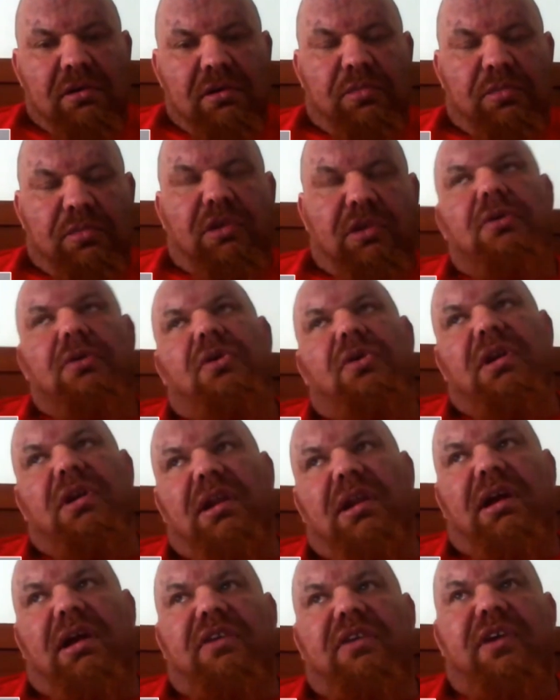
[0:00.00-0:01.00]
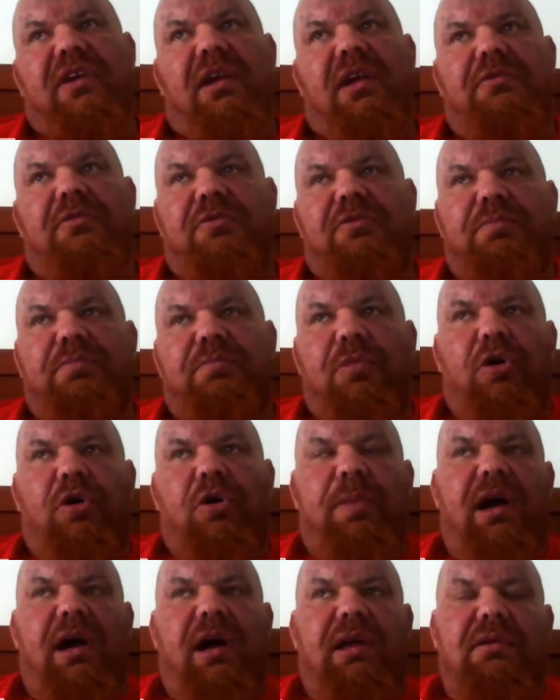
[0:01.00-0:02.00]
But luckily, like I said, more
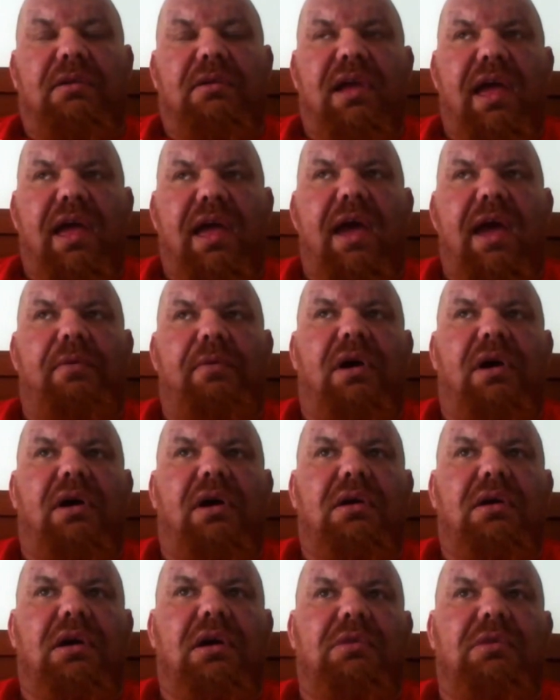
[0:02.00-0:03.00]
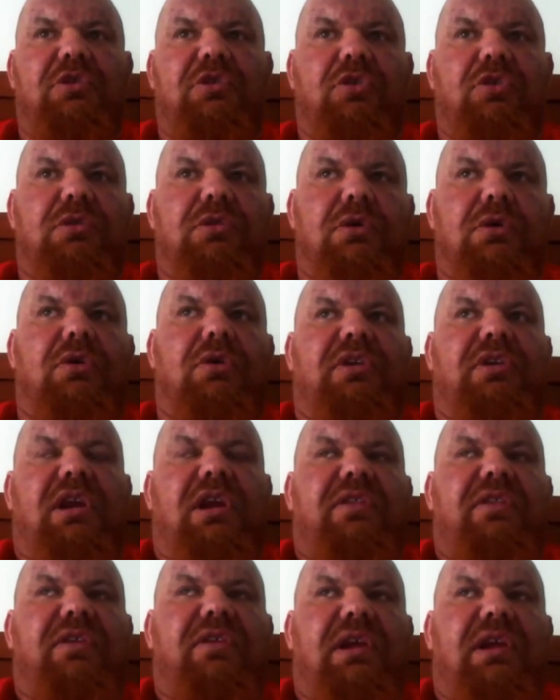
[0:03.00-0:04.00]
by error and good luck than
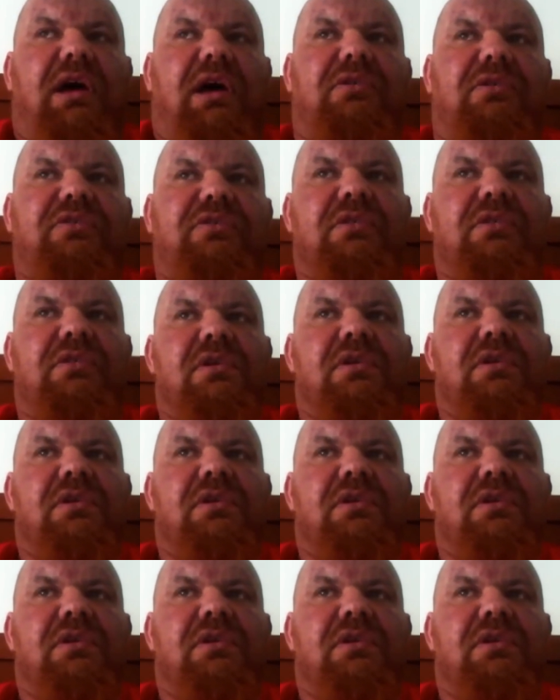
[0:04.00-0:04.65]
anything else,